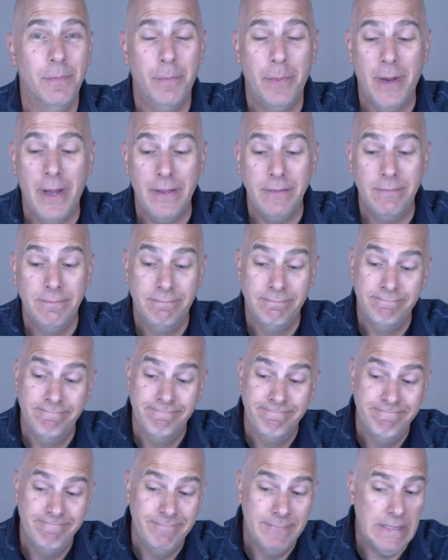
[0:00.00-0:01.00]
But
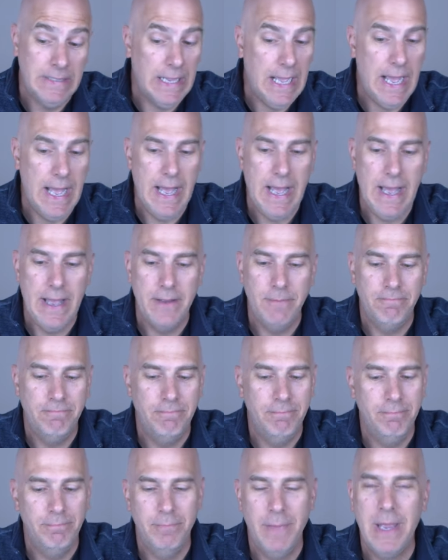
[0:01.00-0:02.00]
I
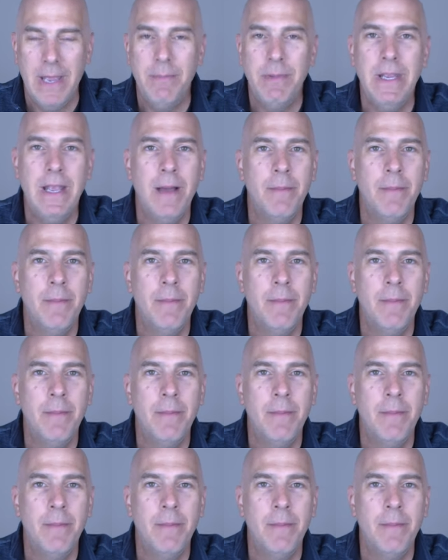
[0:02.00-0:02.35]
maybe